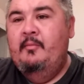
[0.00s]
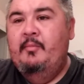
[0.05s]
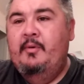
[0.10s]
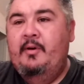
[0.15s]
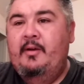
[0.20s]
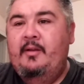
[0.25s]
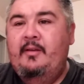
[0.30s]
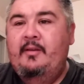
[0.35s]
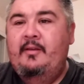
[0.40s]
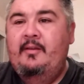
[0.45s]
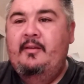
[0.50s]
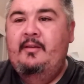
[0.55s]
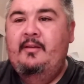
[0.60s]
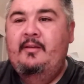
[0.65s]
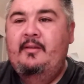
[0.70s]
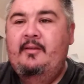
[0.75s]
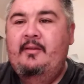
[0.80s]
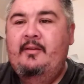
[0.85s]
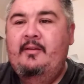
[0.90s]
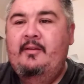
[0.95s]
but
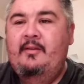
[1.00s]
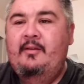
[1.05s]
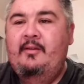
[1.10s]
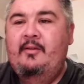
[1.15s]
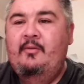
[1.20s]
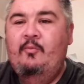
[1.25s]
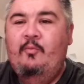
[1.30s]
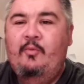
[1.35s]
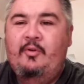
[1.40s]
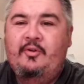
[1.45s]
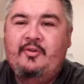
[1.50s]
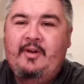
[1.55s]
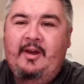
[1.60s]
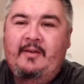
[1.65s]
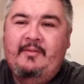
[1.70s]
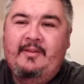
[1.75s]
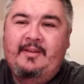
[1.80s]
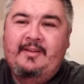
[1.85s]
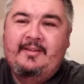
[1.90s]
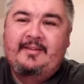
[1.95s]
when
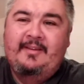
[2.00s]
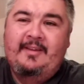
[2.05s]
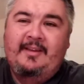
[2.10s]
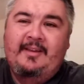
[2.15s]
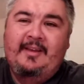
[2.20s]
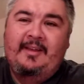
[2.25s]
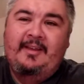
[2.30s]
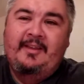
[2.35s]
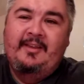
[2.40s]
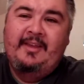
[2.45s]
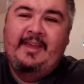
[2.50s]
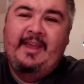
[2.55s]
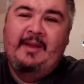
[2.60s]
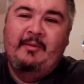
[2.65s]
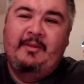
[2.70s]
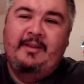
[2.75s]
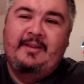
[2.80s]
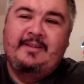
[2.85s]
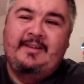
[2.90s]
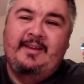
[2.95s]
driving this thing, you can't
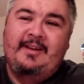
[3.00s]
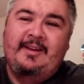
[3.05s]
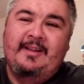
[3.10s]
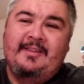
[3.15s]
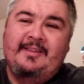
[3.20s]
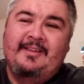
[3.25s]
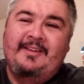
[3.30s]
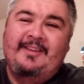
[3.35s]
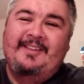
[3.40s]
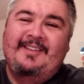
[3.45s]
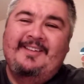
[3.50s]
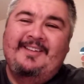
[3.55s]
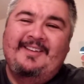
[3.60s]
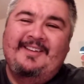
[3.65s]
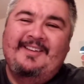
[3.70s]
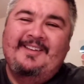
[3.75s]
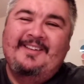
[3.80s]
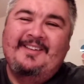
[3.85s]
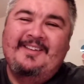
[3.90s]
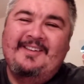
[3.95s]
really see nothing.
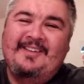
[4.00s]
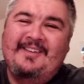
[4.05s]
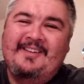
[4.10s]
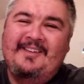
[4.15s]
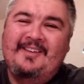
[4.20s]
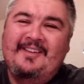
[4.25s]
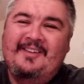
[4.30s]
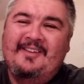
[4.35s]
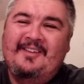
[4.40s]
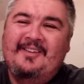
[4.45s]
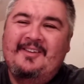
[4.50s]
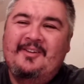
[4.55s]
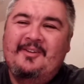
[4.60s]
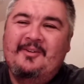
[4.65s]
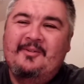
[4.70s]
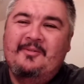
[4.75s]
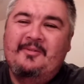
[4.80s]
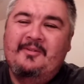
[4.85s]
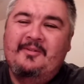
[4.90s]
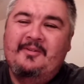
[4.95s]
you
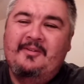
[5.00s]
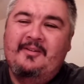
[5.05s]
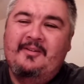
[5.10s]
know,